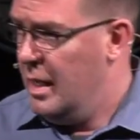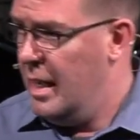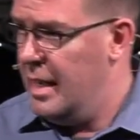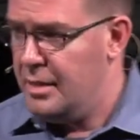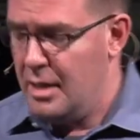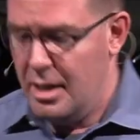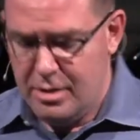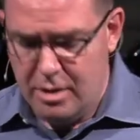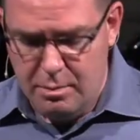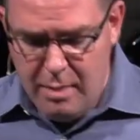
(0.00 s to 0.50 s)

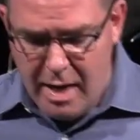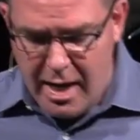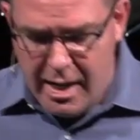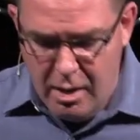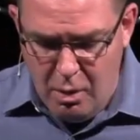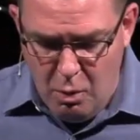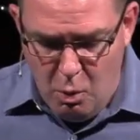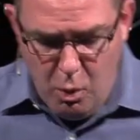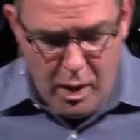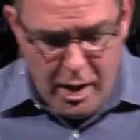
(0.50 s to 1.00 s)
It doesn't
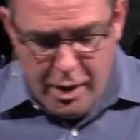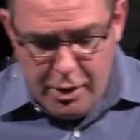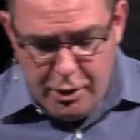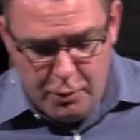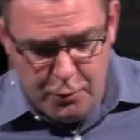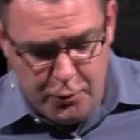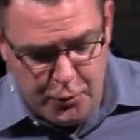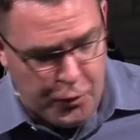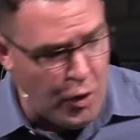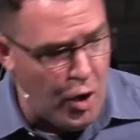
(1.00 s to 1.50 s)
matter where
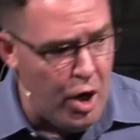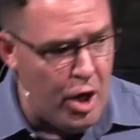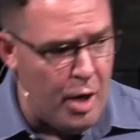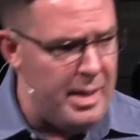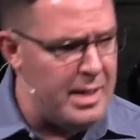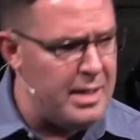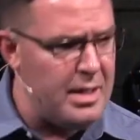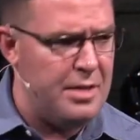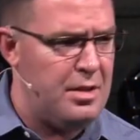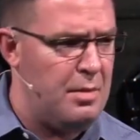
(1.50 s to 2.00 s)
they're
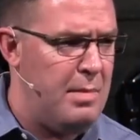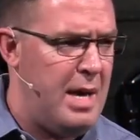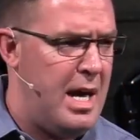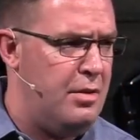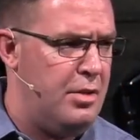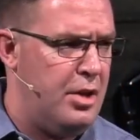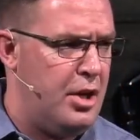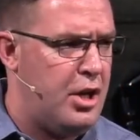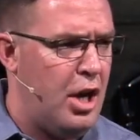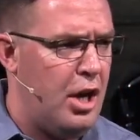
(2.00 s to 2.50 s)
from. It doesn't
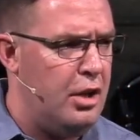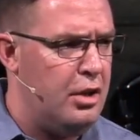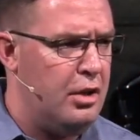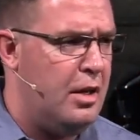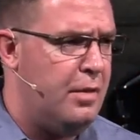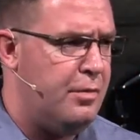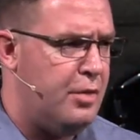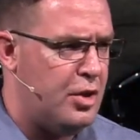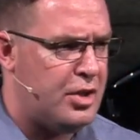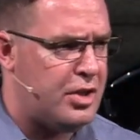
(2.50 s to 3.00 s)
matter the
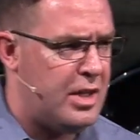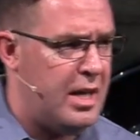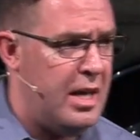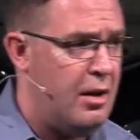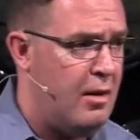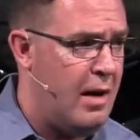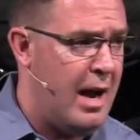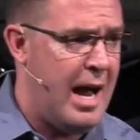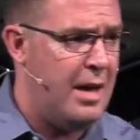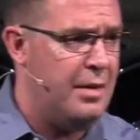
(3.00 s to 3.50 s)
color of their
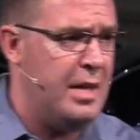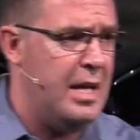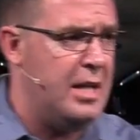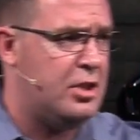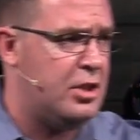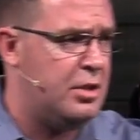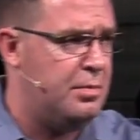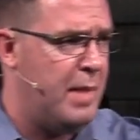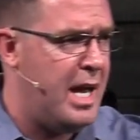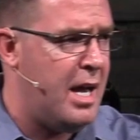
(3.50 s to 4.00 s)
skin or how
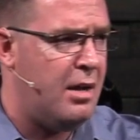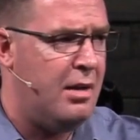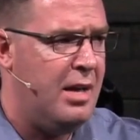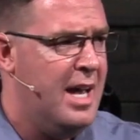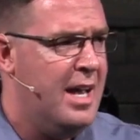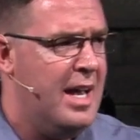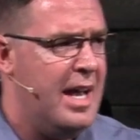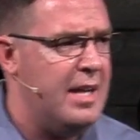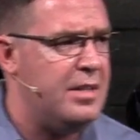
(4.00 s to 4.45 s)
they smell.